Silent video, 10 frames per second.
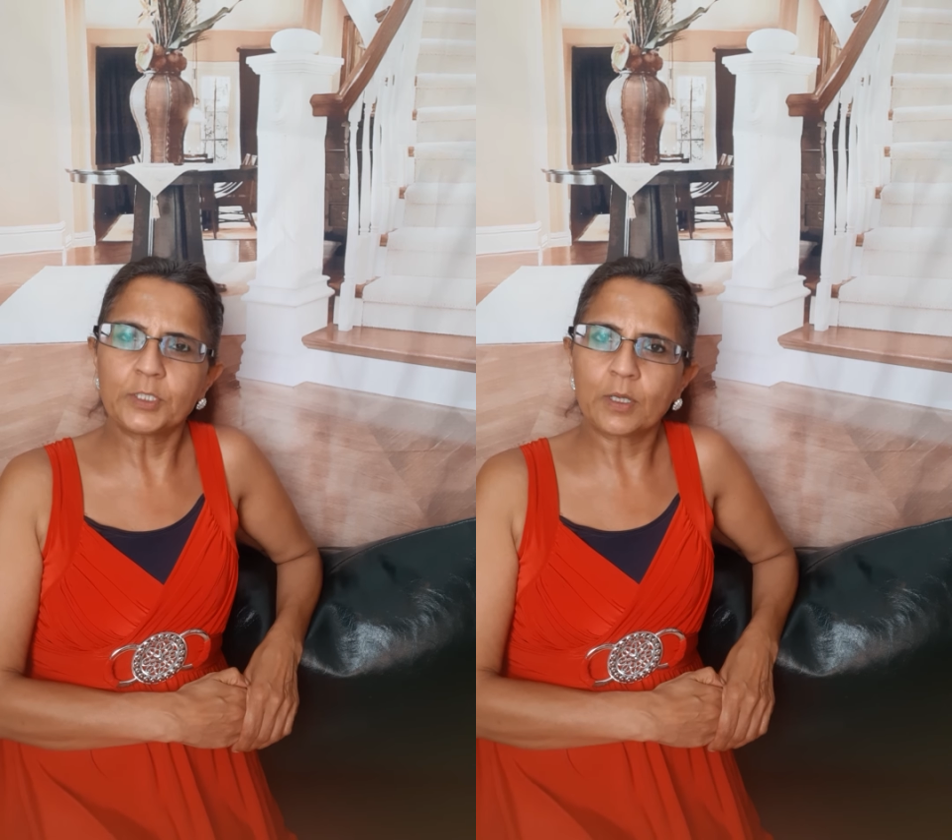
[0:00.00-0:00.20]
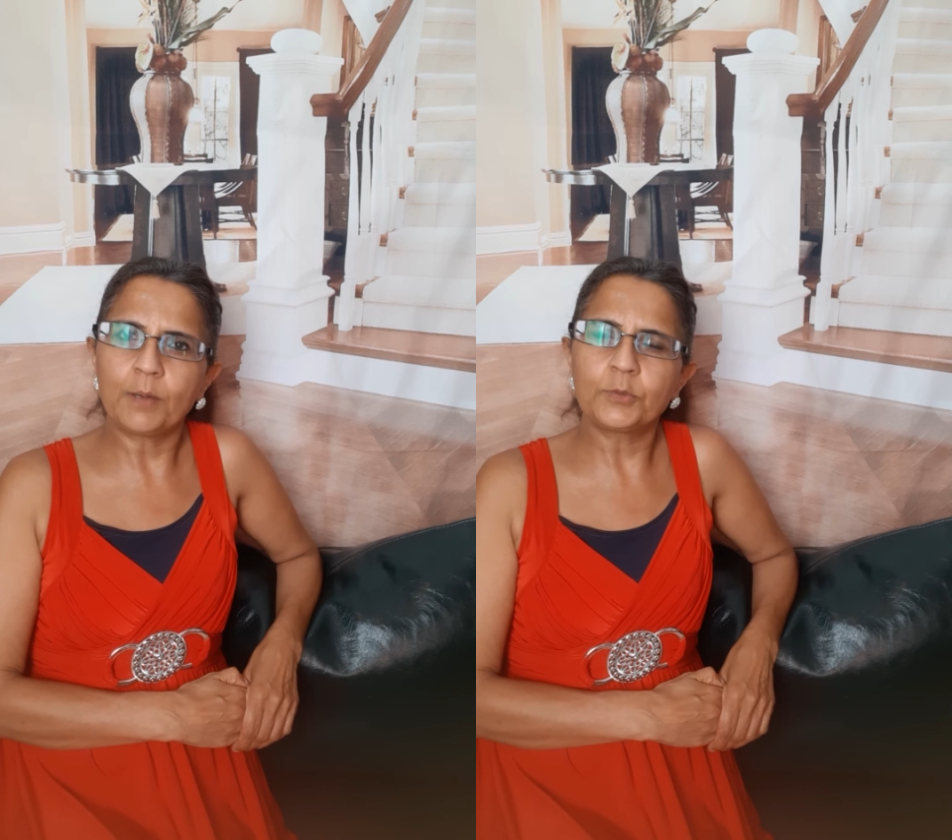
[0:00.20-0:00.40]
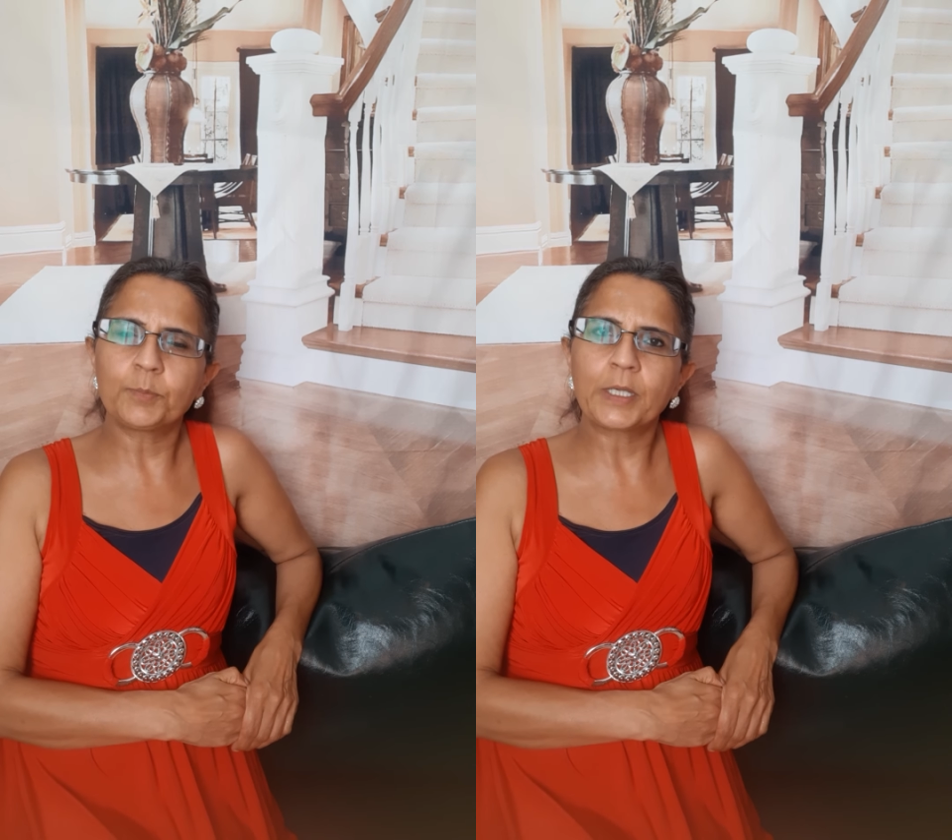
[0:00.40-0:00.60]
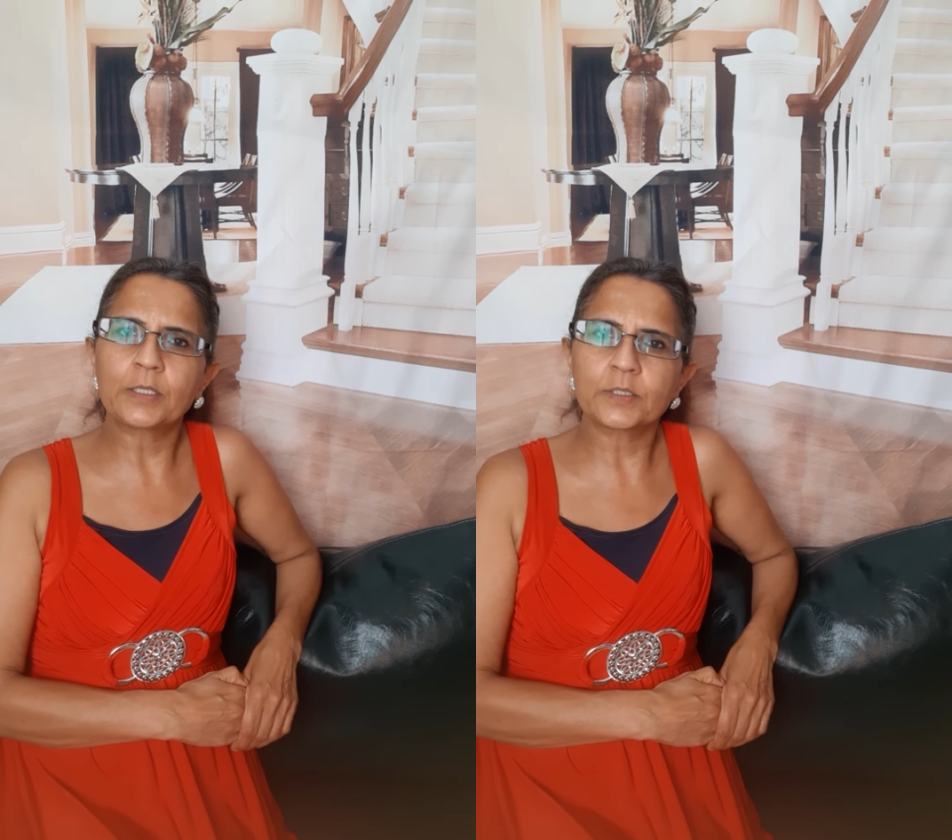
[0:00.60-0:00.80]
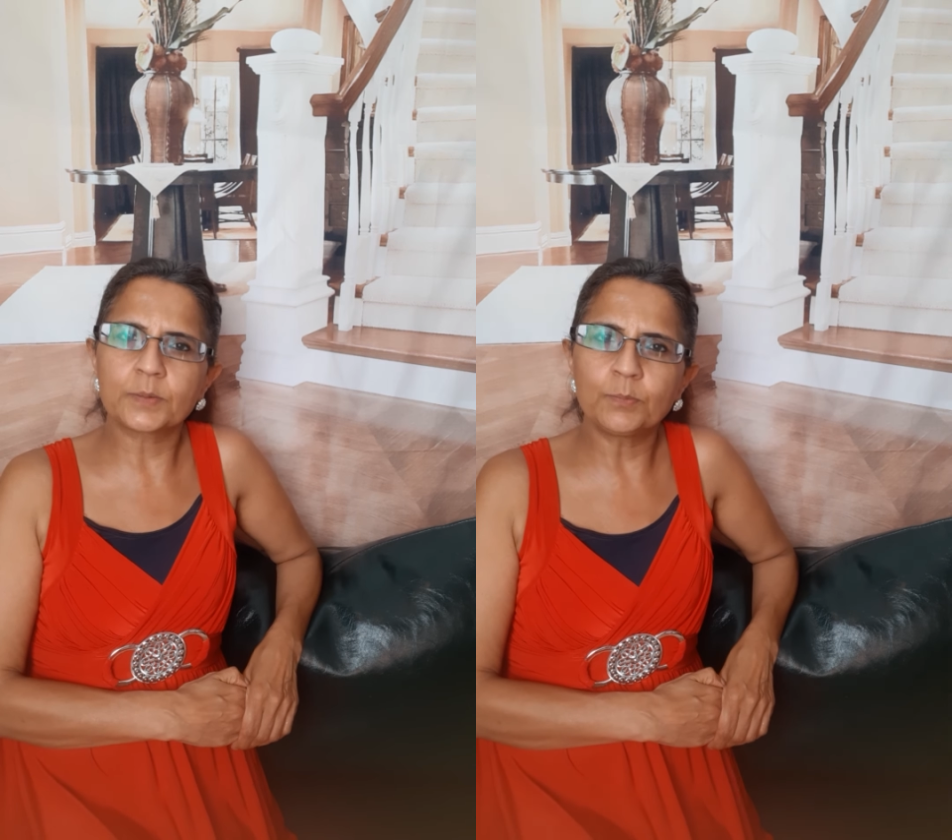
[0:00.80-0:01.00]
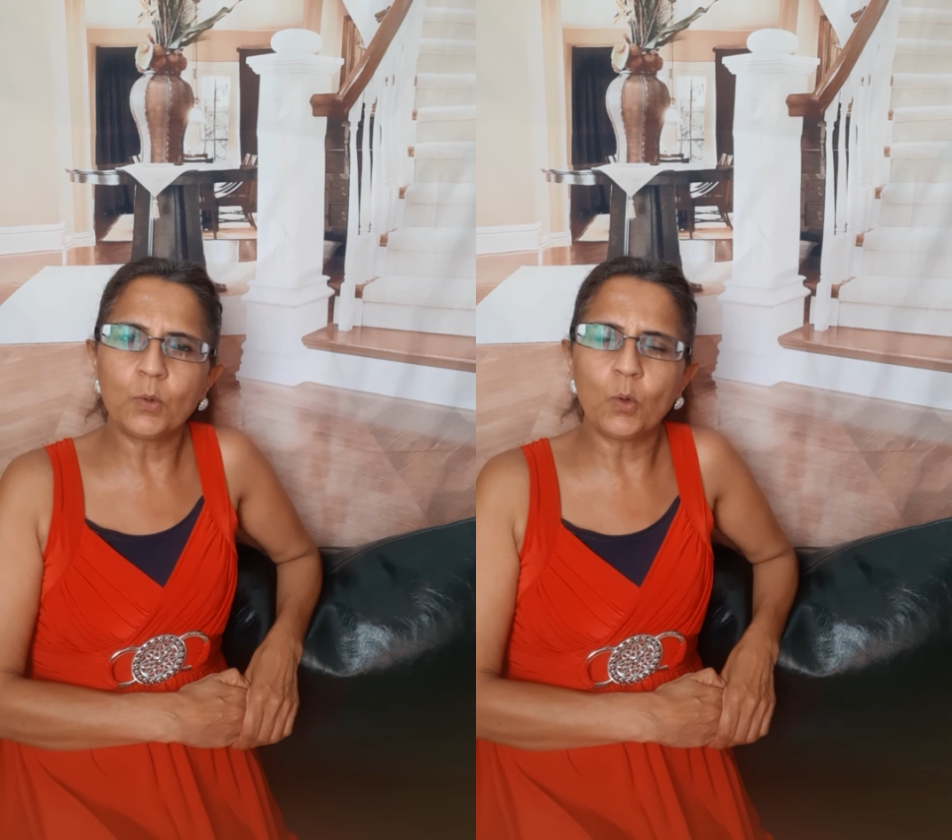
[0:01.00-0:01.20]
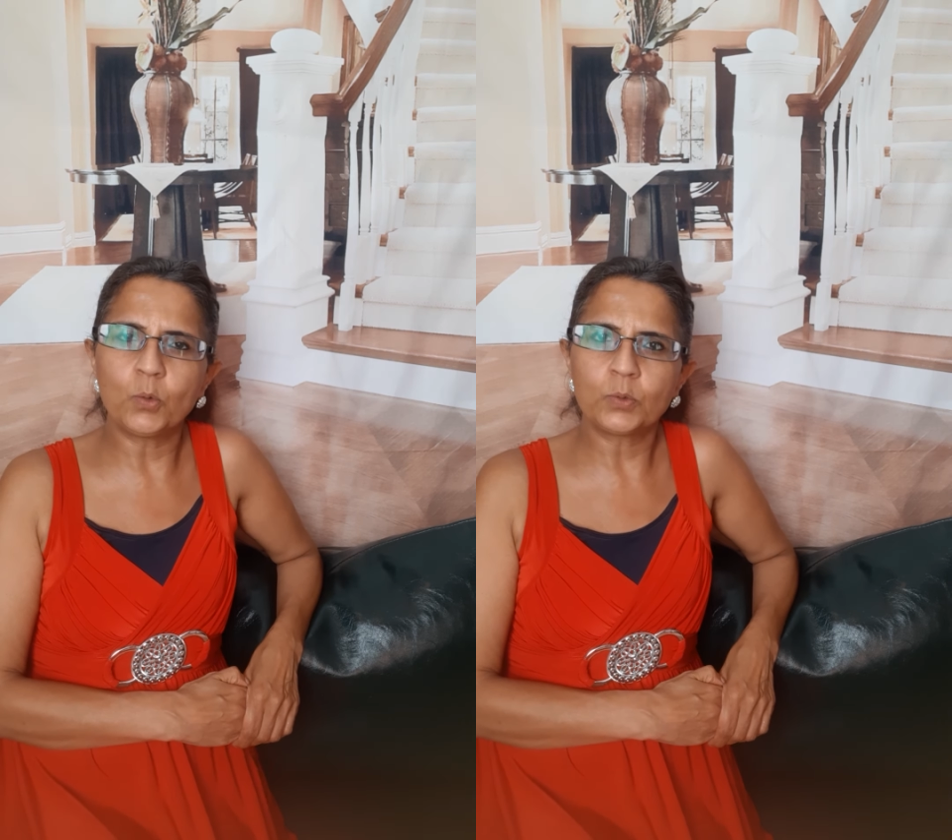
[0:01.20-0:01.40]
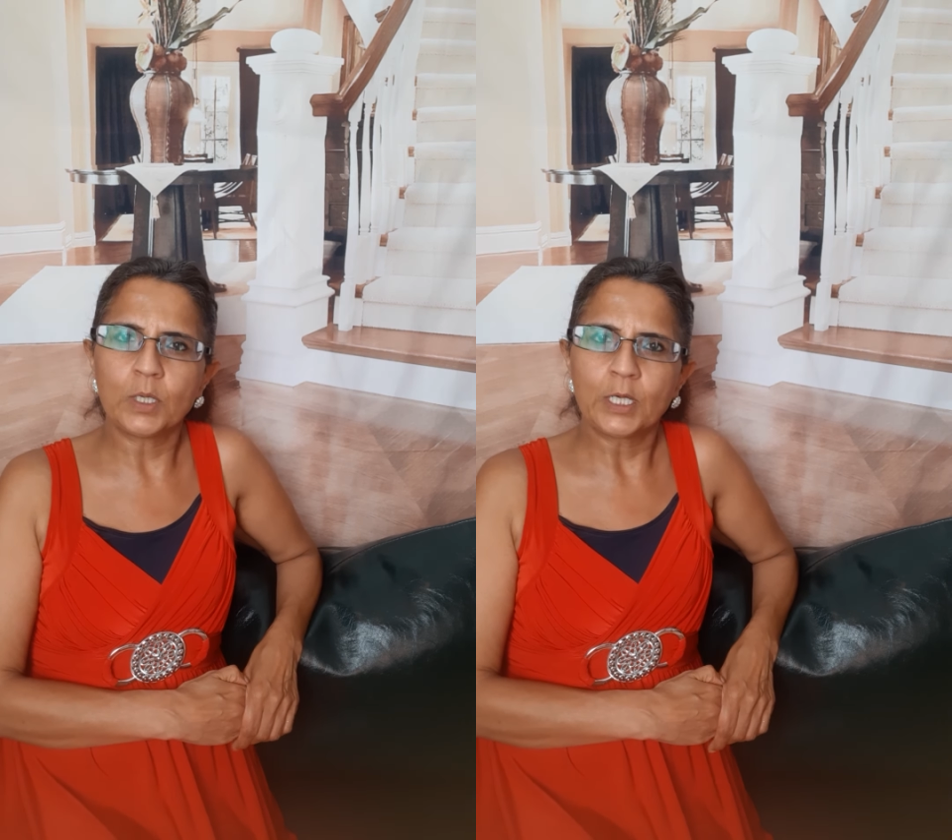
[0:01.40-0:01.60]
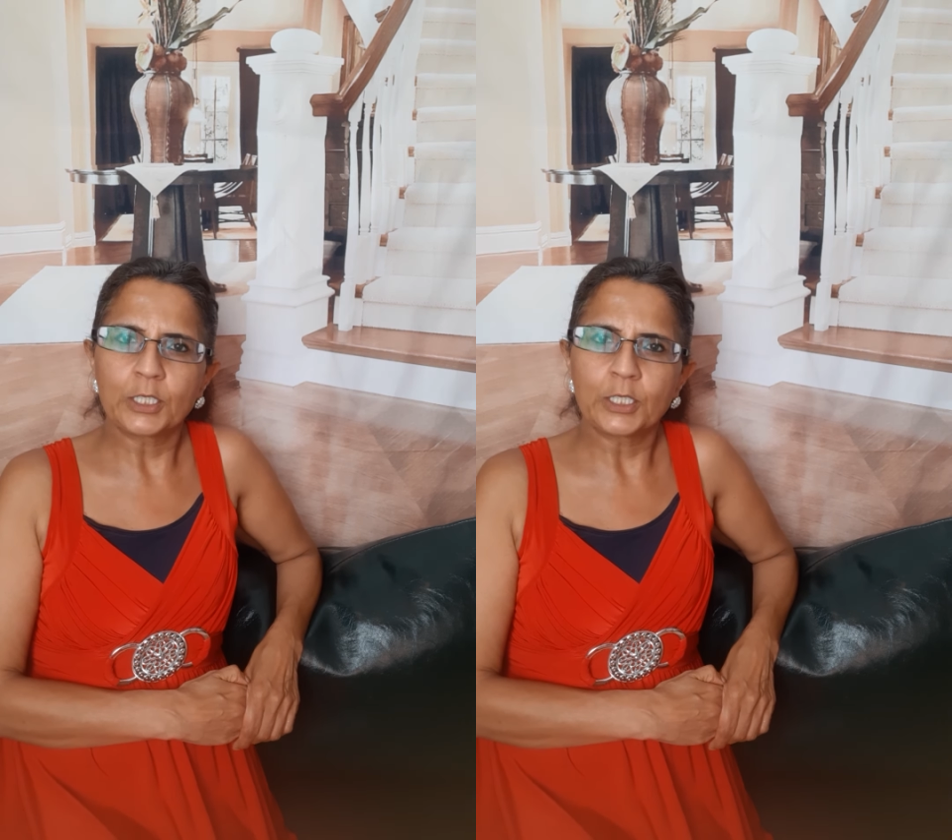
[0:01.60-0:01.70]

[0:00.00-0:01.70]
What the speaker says: time you make a small